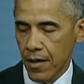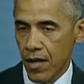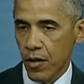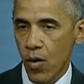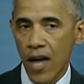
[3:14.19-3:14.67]

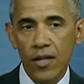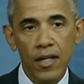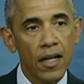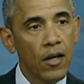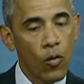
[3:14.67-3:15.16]
On the ground
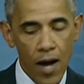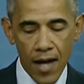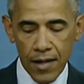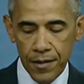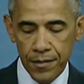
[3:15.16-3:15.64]
in
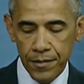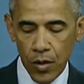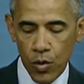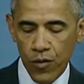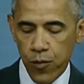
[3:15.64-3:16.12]
Iraq,
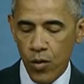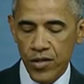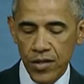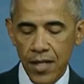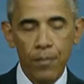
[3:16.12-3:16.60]
local
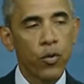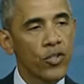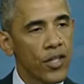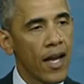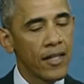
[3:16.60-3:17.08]
forces keep
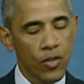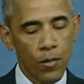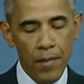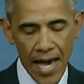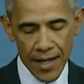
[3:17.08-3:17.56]
pushing
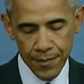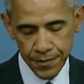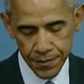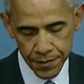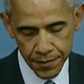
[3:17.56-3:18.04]
ISIL back.
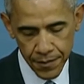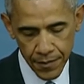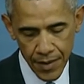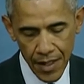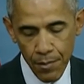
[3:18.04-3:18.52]

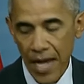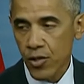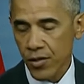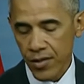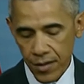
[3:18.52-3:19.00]
In a
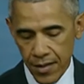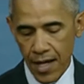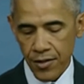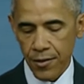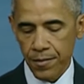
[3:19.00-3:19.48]
major
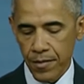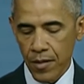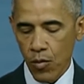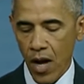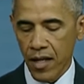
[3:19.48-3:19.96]
success,
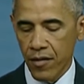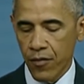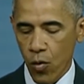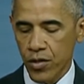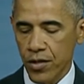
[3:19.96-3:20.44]
Iraqi
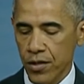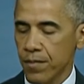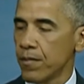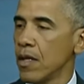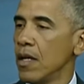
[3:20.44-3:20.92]
forces,
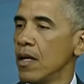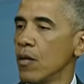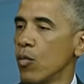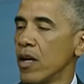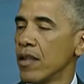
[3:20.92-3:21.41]

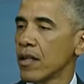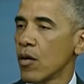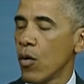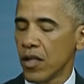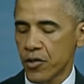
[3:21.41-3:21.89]
with
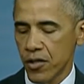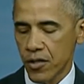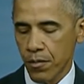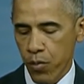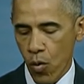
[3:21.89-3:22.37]
coalition
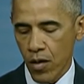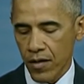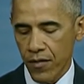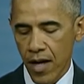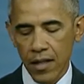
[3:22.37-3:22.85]

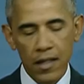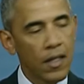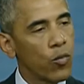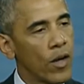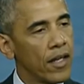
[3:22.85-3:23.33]
support, finally
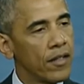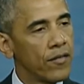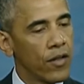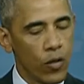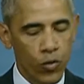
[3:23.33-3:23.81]
liberated
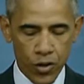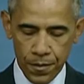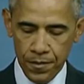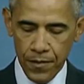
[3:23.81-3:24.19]
Fallujah.